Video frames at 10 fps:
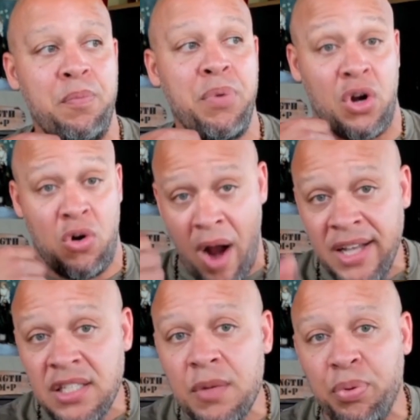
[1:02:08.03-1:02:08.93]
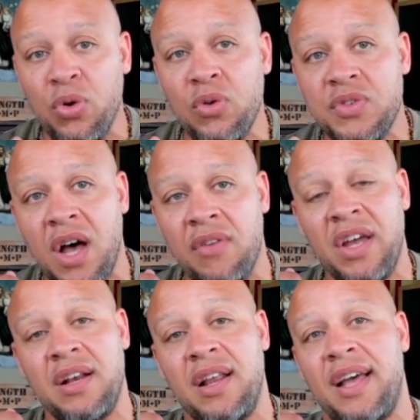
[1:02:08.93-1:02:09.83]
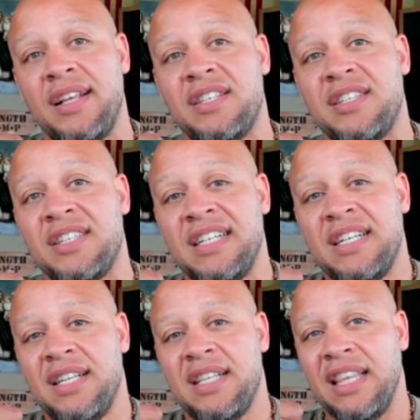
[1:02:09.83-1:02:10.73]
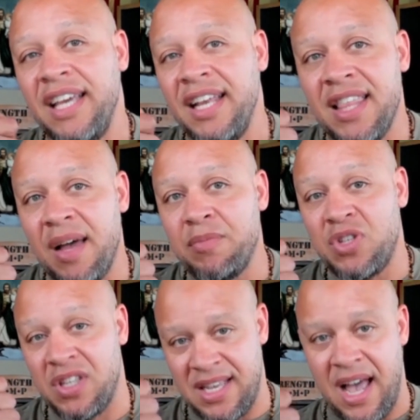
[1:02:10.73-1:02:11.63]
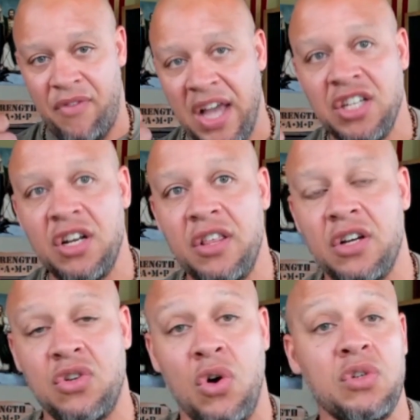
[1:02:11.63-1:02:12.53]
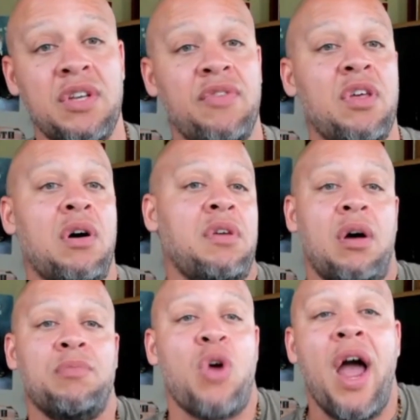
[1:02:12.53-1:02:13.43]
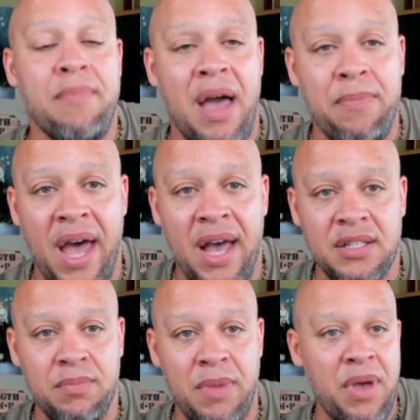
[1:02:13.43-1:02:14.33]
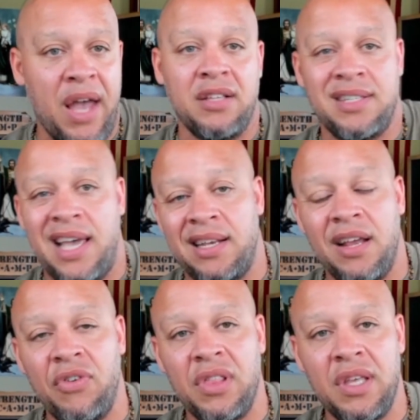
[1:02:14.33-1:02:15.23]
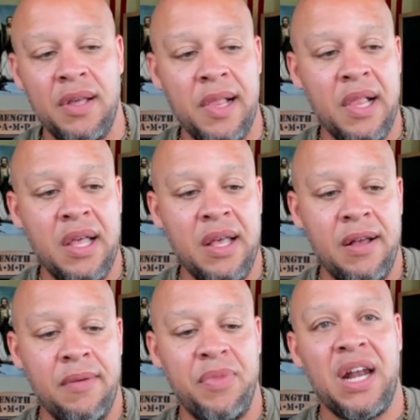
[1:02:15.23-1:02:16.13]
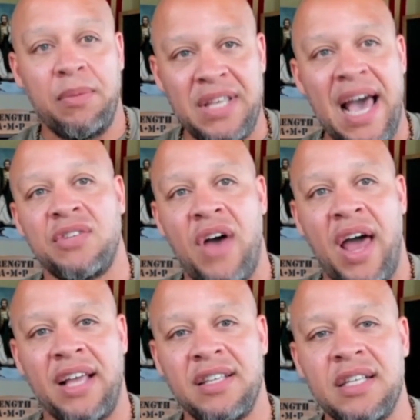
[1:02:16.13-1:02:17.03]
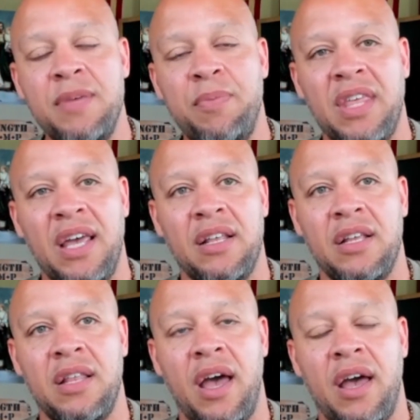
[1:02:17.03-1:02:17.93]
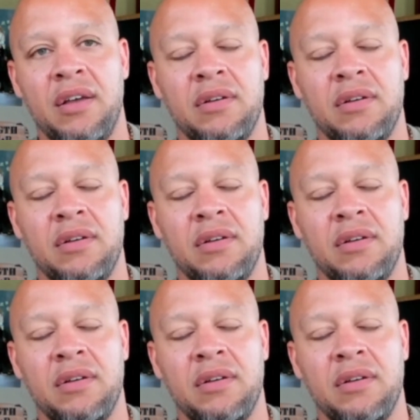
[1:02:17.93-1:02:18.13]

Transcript: But Christ approves of it, and it's leading them to the salvation of their souls, even though, you know, I'm trying my best. Maybe I could say it differently. Then I'm satisfied. I can sleep at the end of the day.